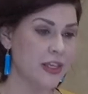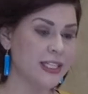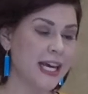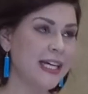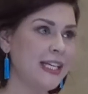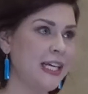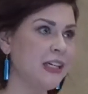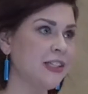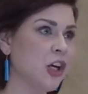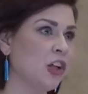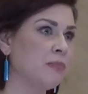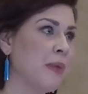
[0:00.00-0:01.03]
technique is
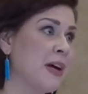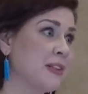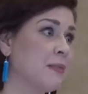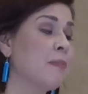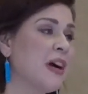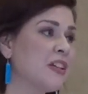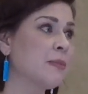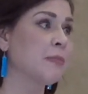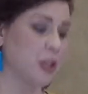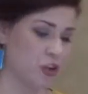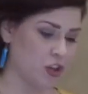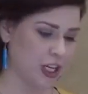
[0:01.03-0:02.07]
called
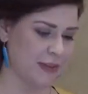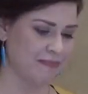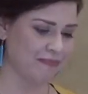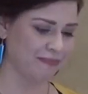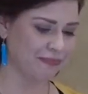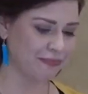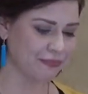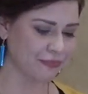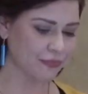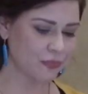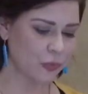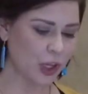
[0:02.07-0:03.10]
moxibustion.
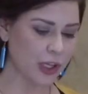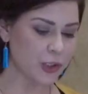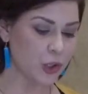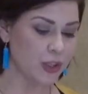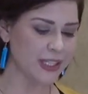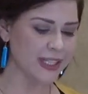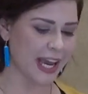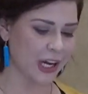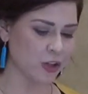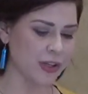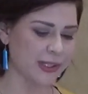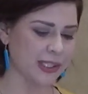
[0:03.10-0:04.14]
So this is
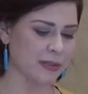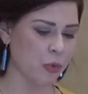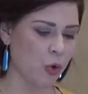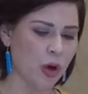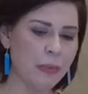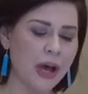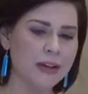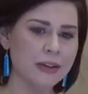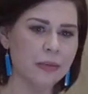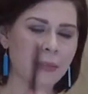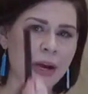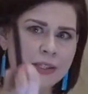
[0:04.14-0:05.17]
actually smoka
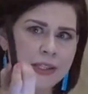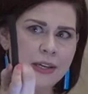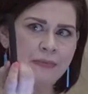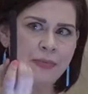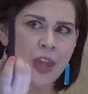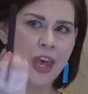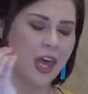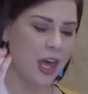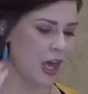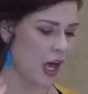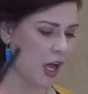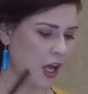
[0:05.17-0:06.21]
moxa,
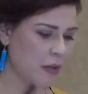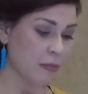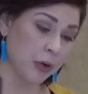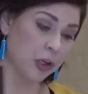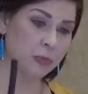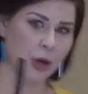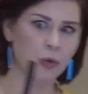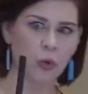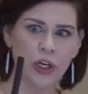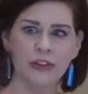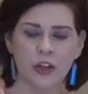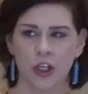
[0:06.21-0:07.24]
or
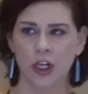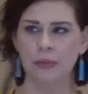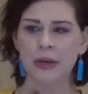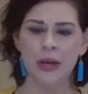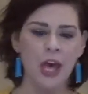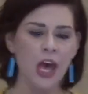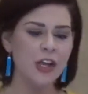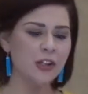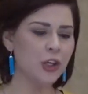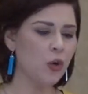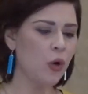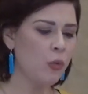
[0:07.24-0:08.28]
mugwort, the herb.
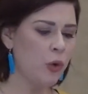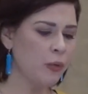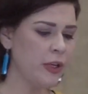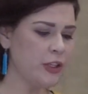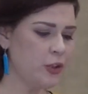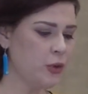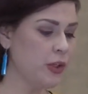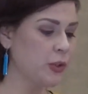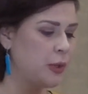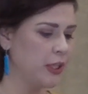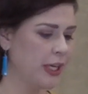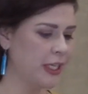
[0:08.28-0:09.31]
So what we do is
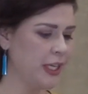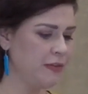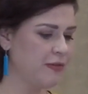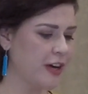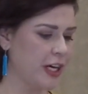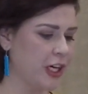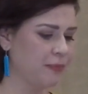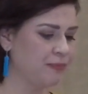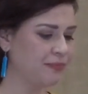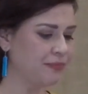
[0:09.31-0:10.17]
we light it on fire,